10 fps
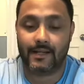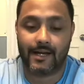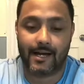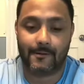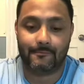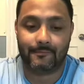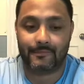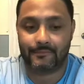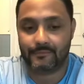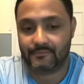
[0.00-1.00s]
I
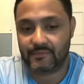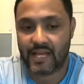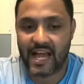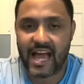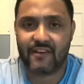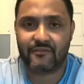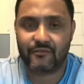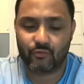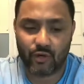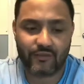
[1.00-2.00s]
have
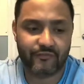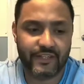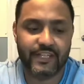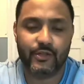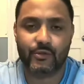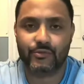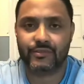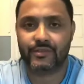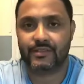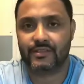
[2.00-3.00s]
rough videos,
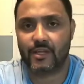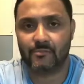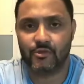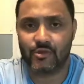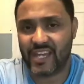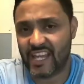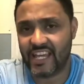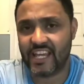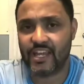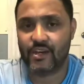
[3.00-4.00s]
some you can't
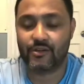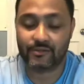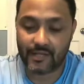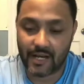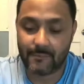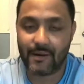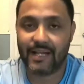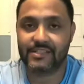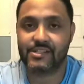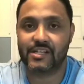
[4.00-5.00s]
hear. I
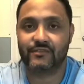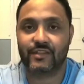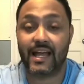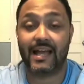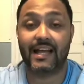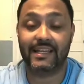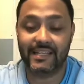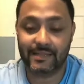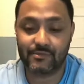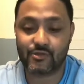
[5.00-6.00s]
apologize for that. I
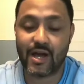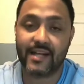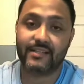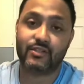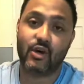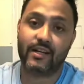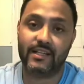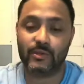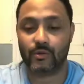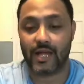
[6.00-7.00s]
am trying to talk a
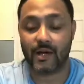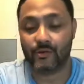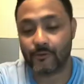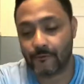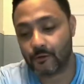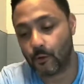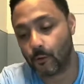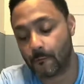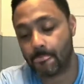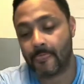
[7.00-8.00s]
little louder,
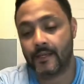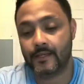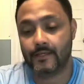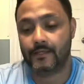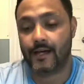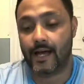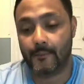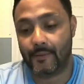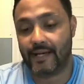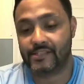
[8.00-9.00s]
so I
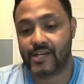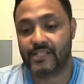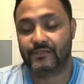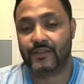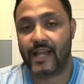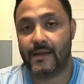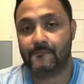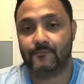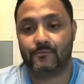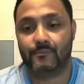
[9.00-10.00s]
apologize for
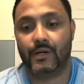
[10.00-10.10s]
that.